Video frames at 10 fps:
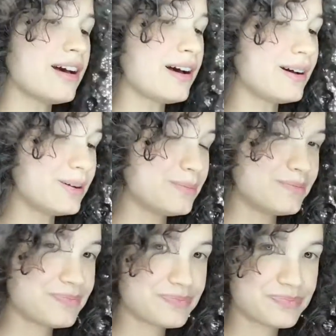
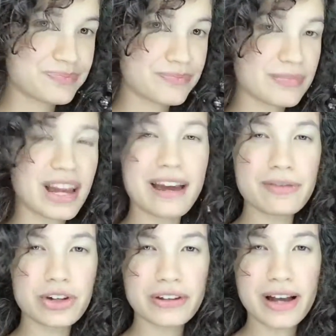Um, I
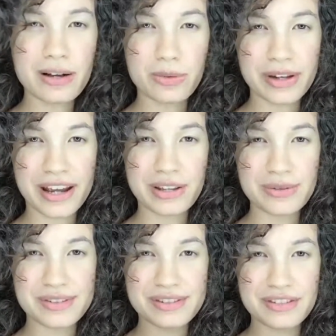have good luck when I use